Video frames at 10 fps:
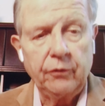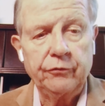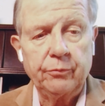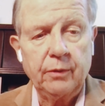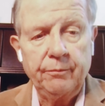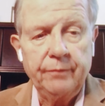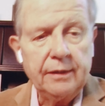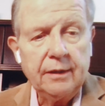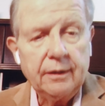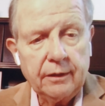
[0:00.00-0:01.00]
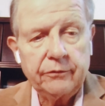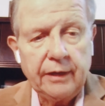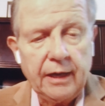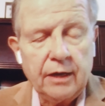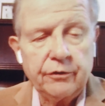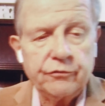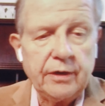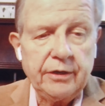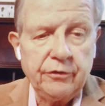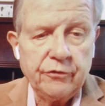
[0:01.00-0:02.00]
The first one, let's say how to
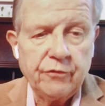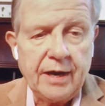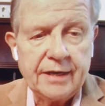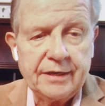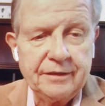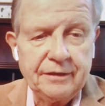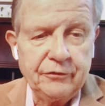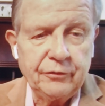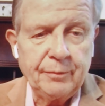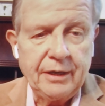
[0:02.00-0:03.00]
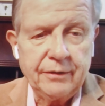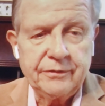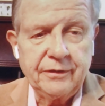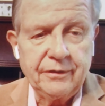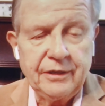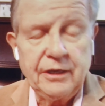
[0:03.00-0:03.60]
train your dragon is about uh,